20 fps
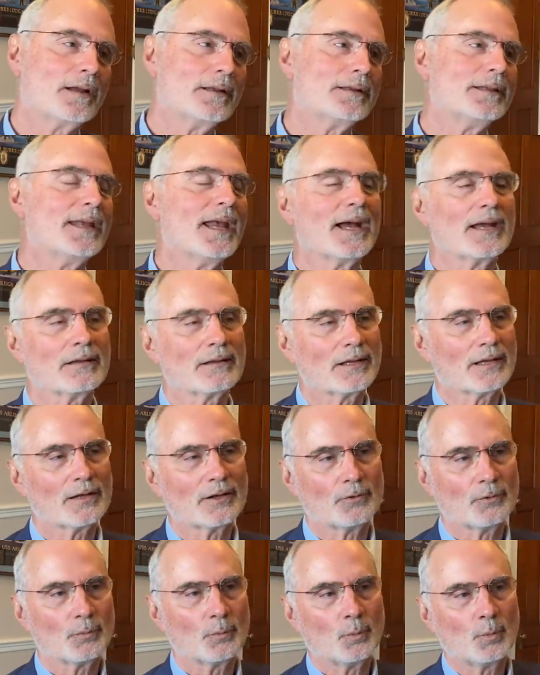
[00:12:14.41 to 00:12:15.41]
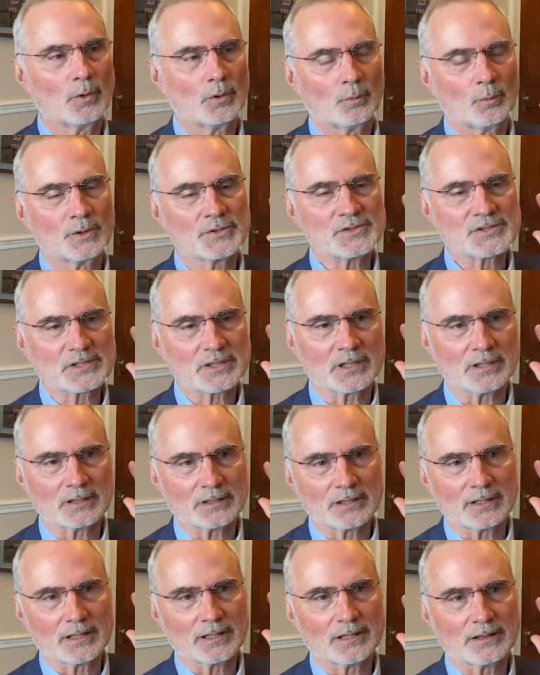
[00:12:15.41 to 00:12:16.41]
yeah, we're just going to,
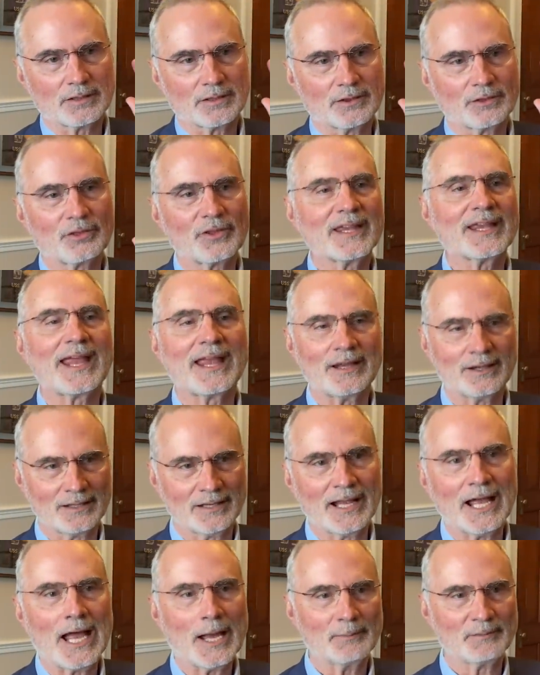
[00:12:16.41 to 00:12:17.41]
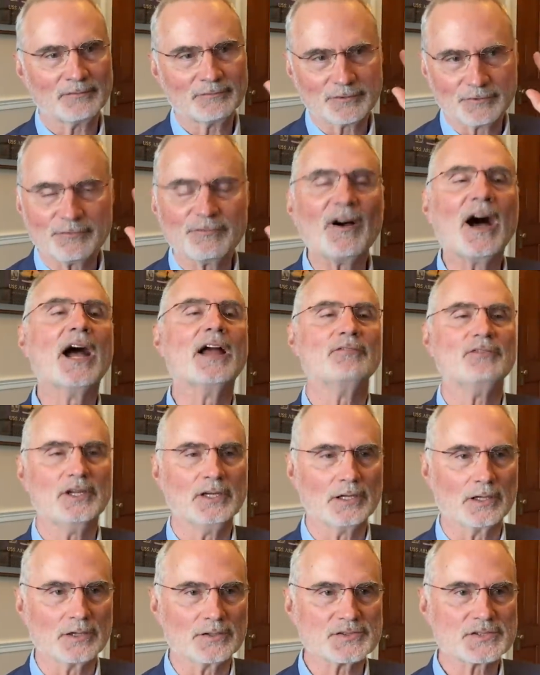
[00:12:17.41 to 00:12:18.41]
the thing ain't going to happen for 5
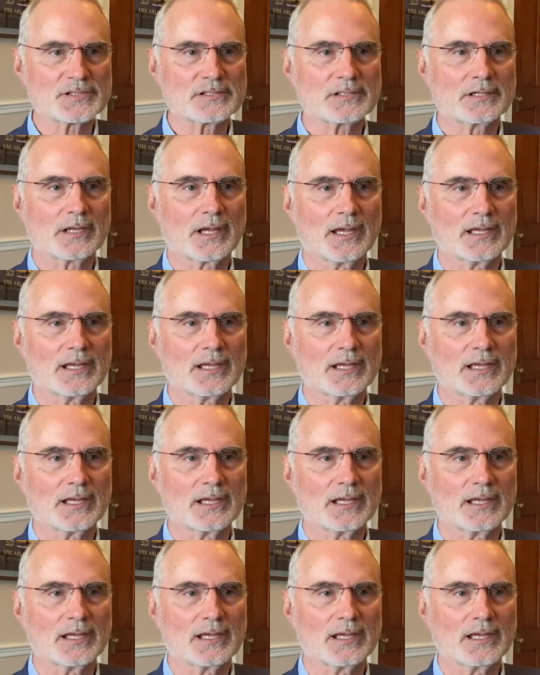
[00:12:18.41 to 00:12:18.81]
years.